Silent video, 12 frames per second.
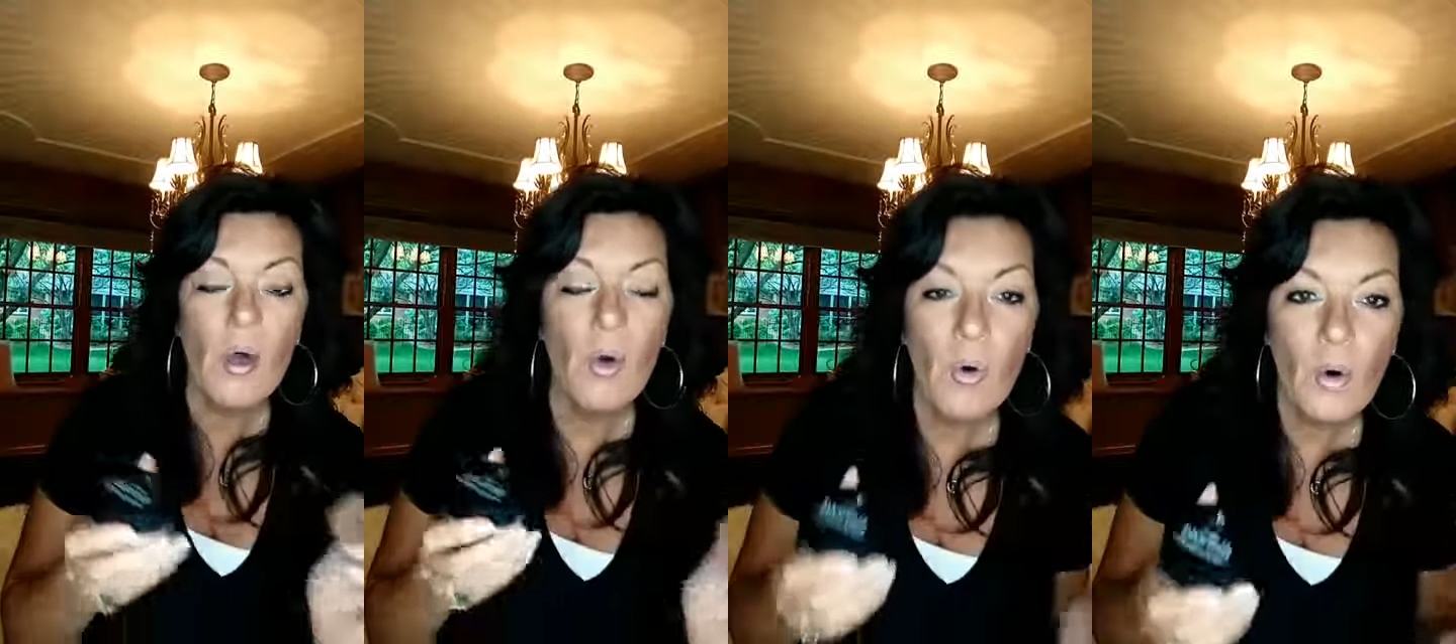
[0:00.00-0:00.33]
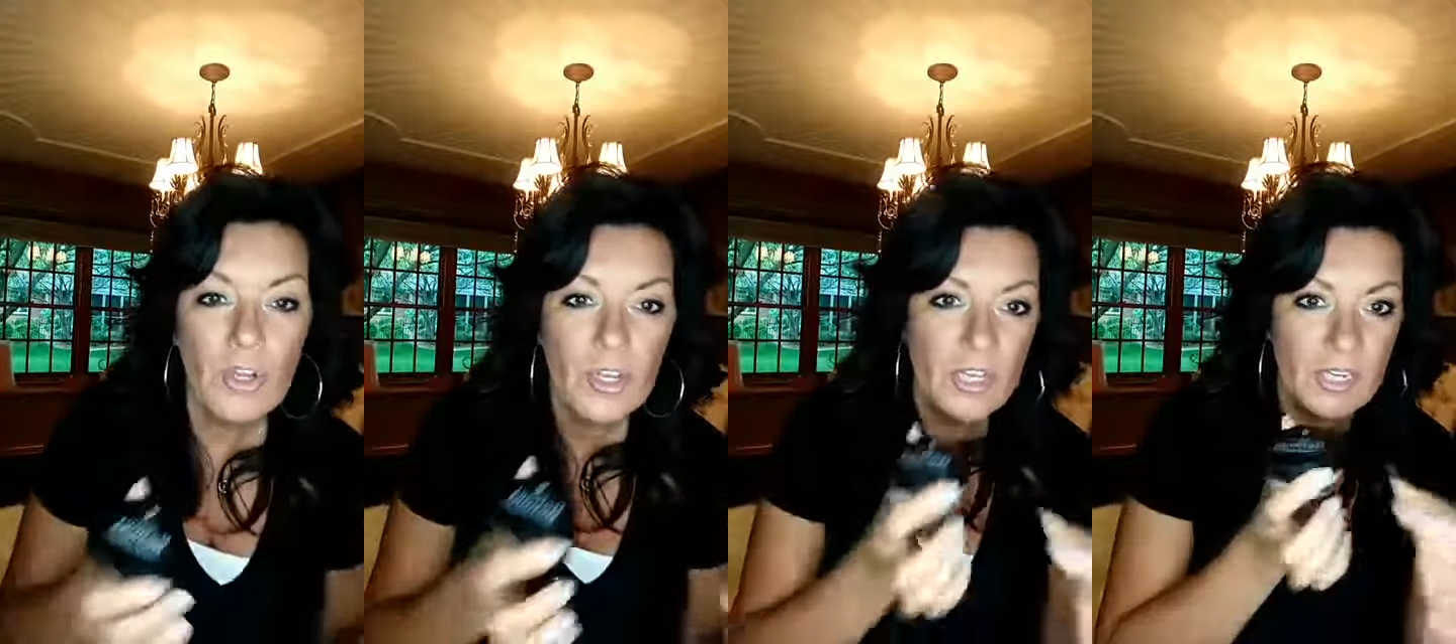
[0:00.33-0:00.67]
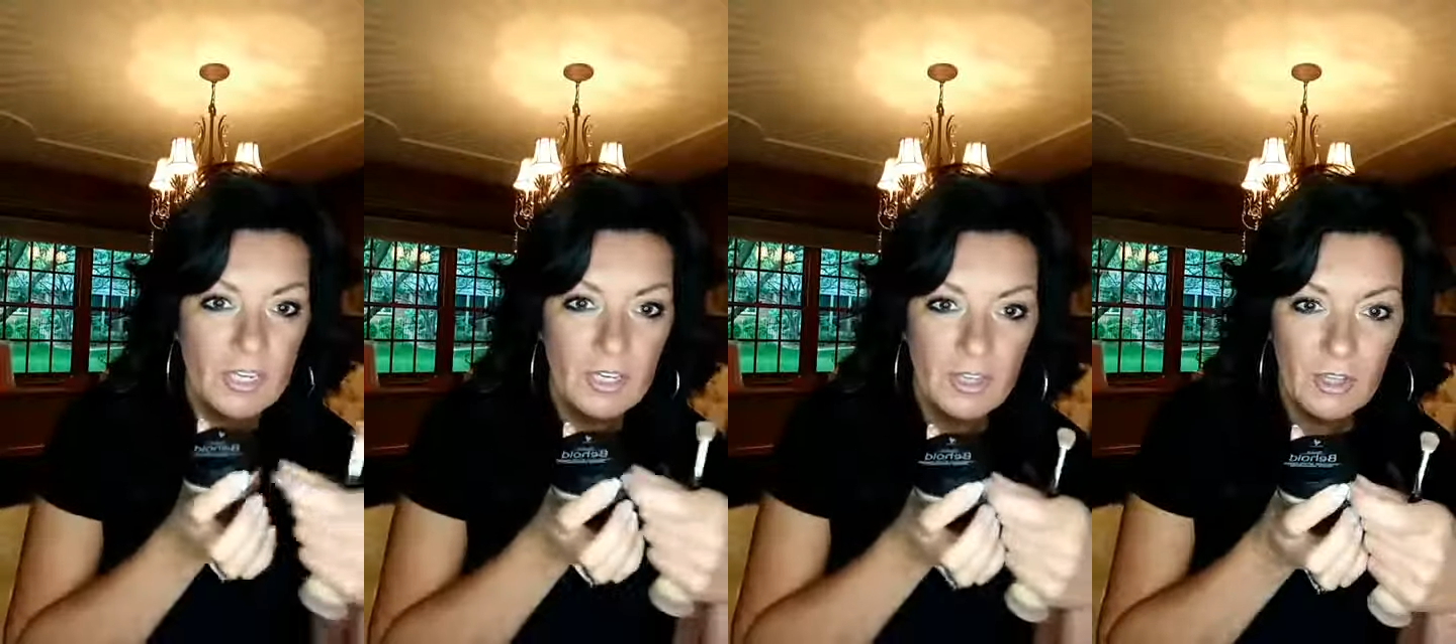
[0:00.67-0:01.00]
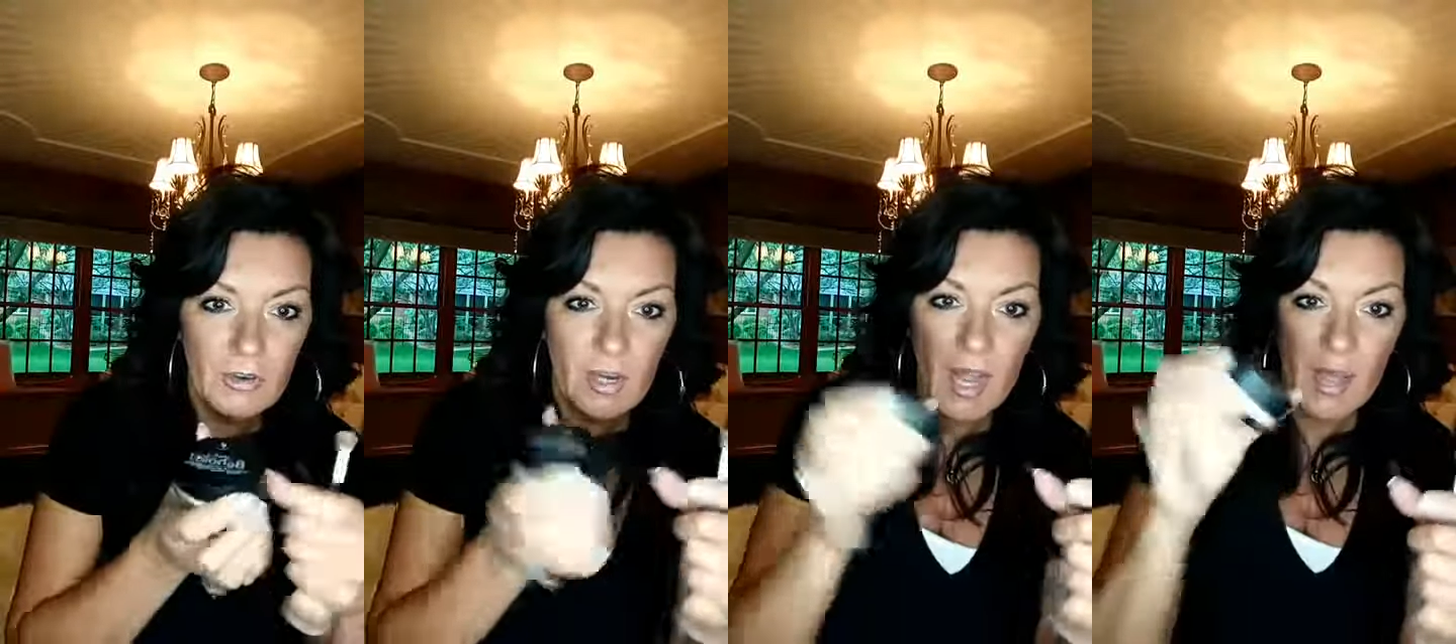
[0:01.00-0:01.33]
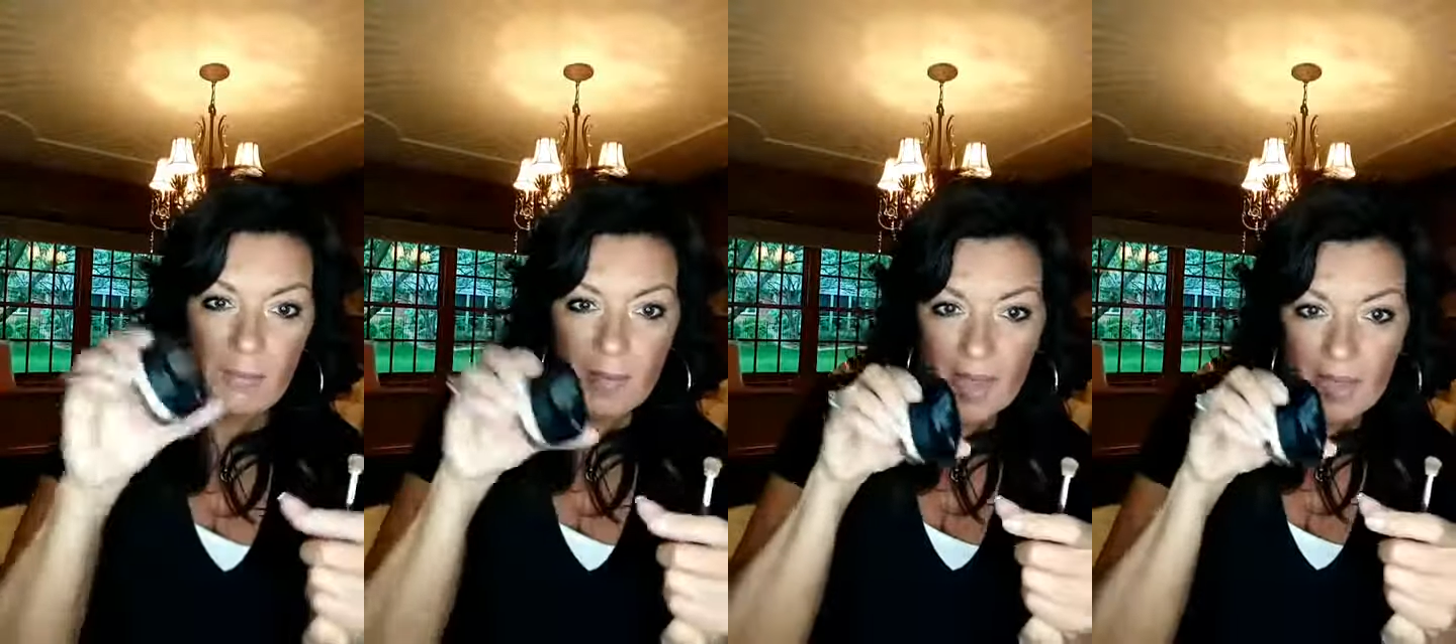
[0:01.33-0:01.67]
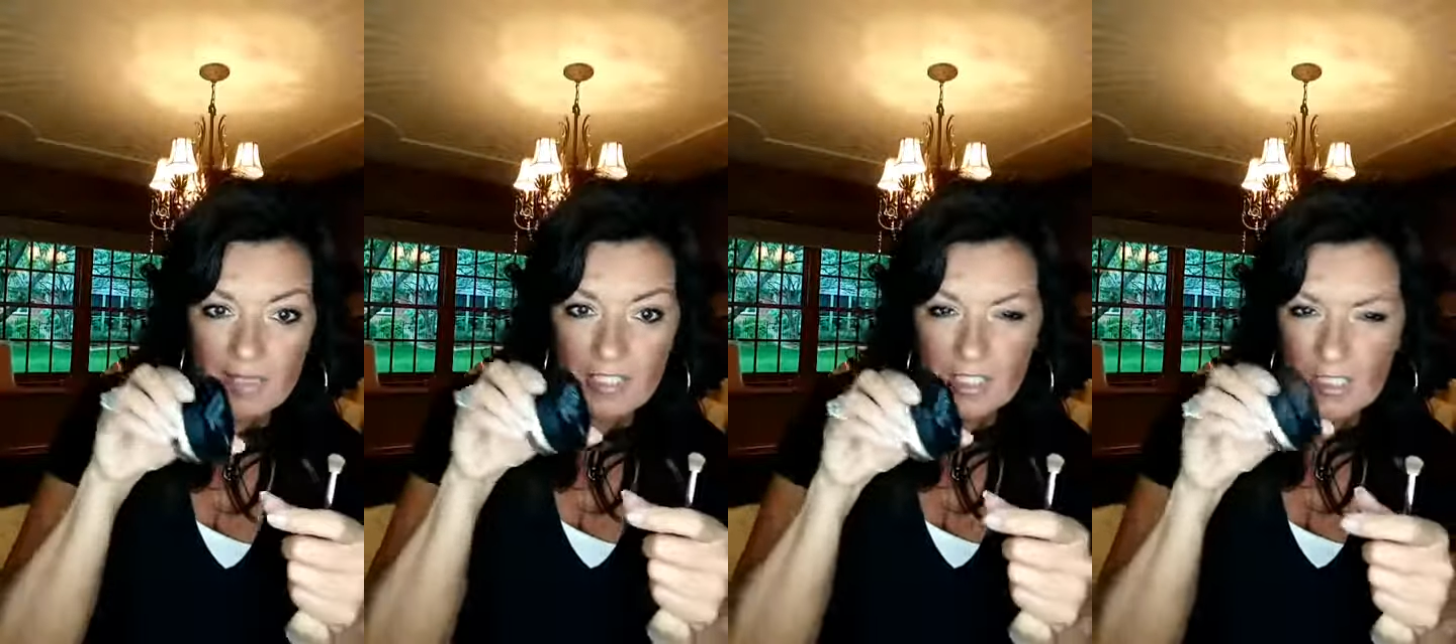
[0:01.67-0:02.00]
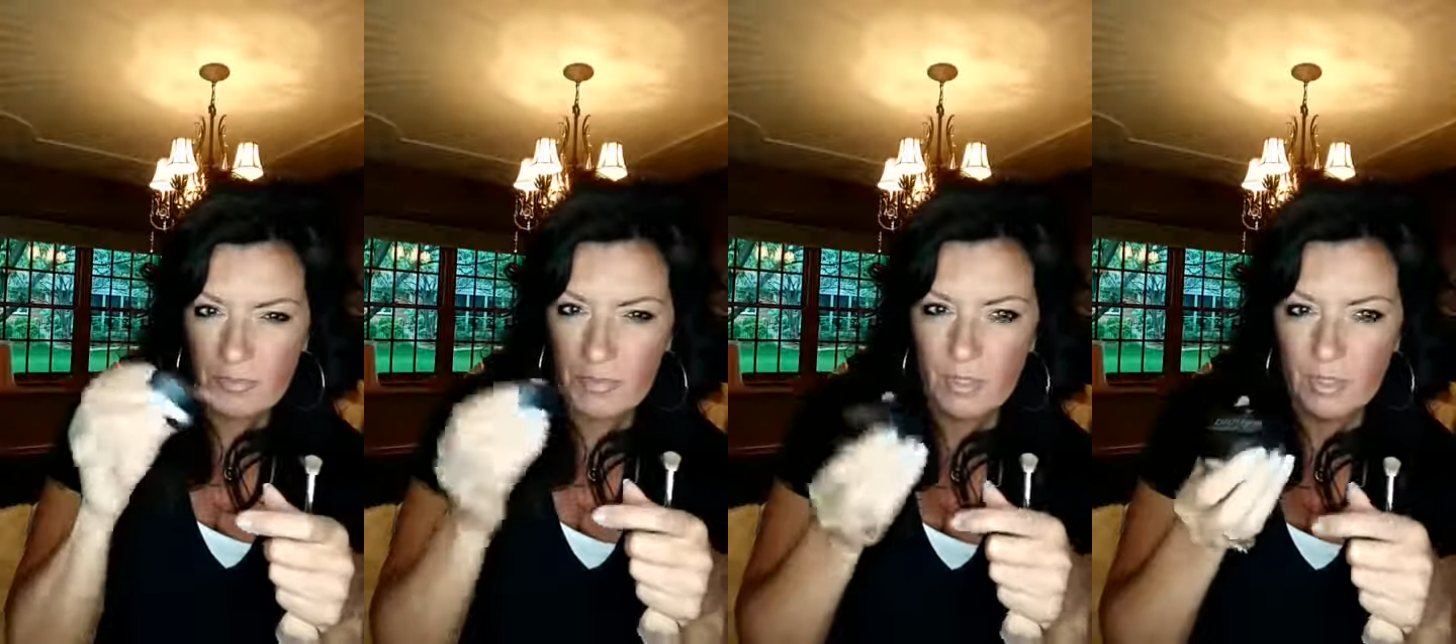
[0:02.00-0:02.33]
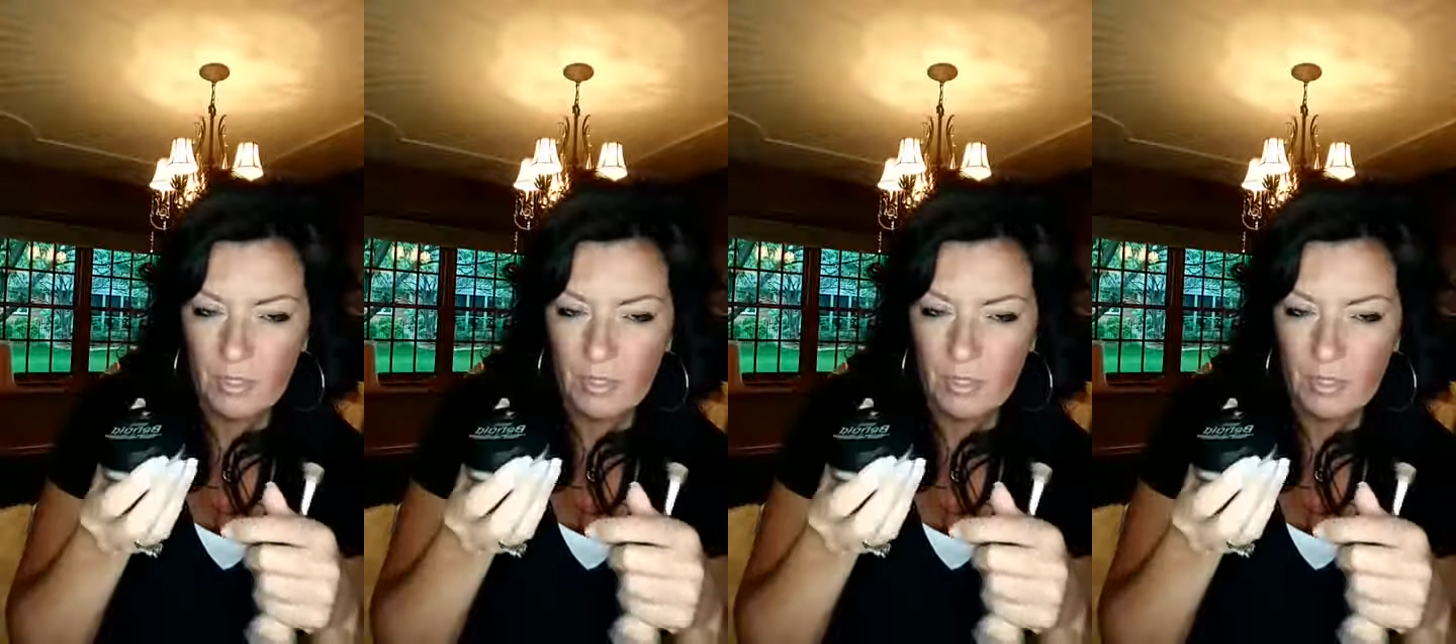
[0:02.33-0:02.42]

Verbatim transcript: or you can get you a little compact and just put a